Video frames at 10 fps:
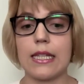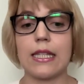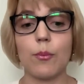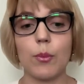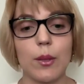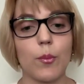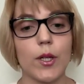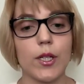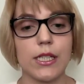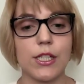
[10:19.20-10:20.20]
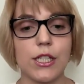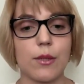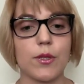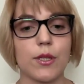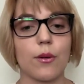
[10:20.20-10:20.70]
Deepening
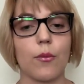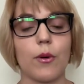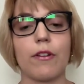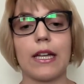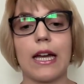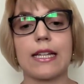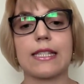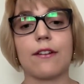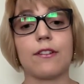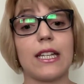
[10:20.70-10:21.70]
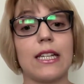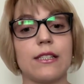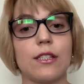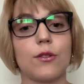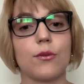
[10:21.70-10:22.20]
partnerships with AI safety
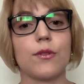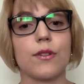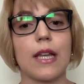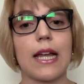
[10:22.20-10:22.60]
institutes